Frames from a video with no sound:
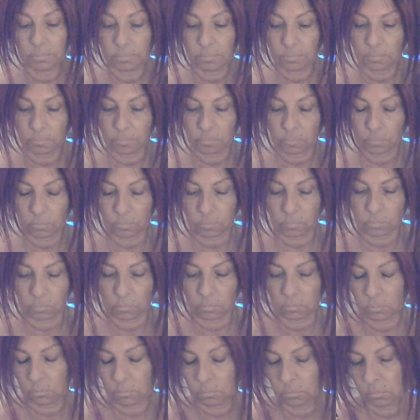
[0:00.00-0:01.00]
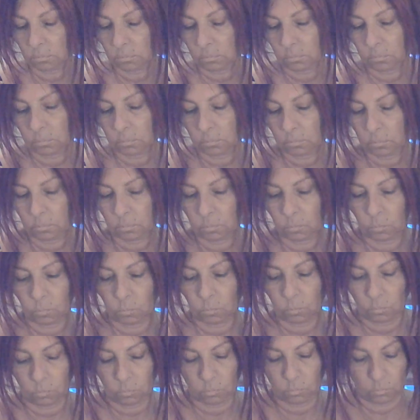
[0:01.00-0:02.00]

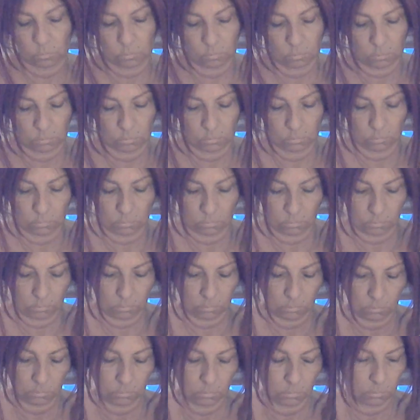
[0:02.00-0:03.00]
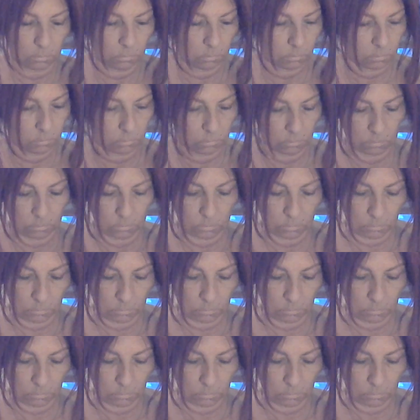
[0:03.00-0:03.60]
(silence)